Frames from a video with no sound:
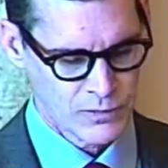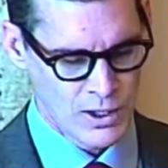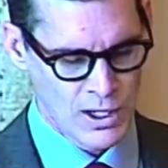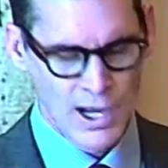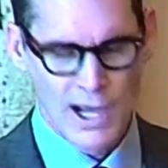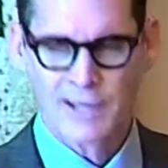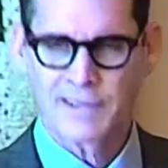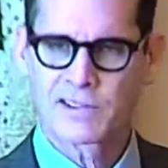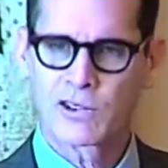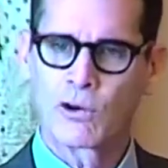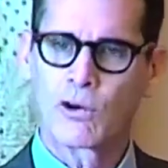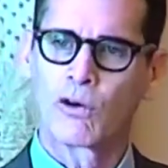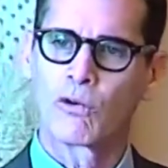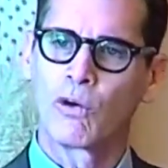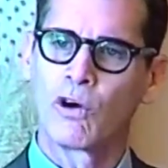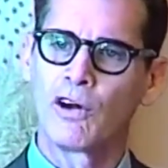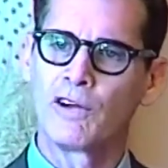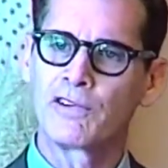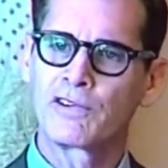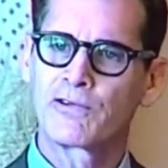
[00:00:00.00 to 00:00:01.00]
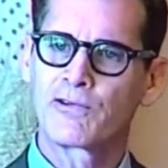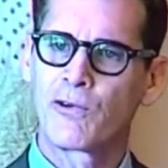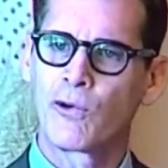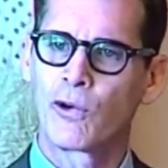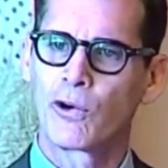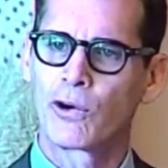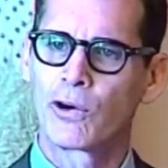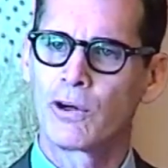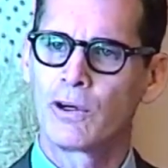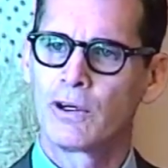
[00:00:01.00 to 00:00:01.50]
And so it was
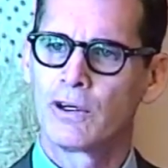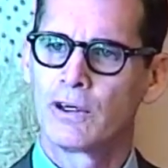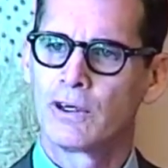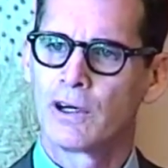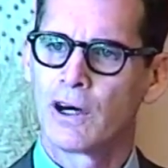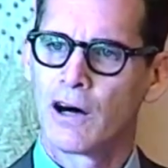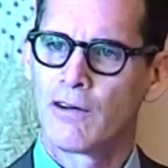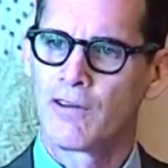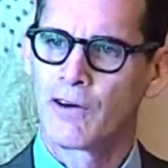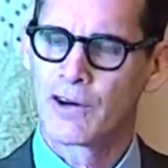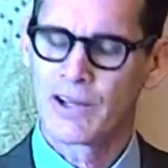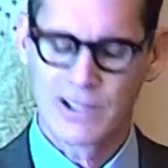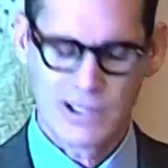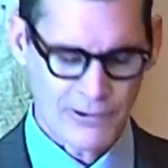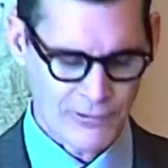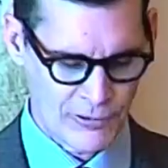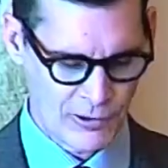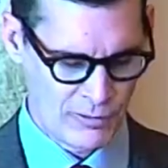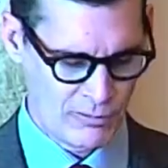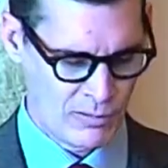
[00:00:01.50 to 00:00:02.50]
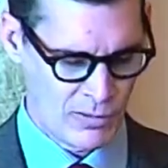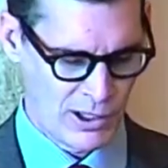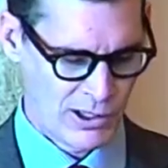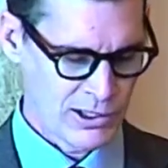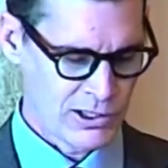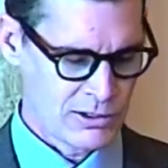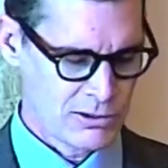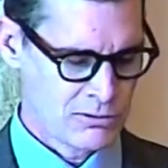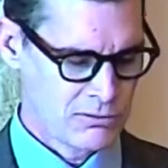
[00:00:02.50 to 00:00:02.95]
for a very different monk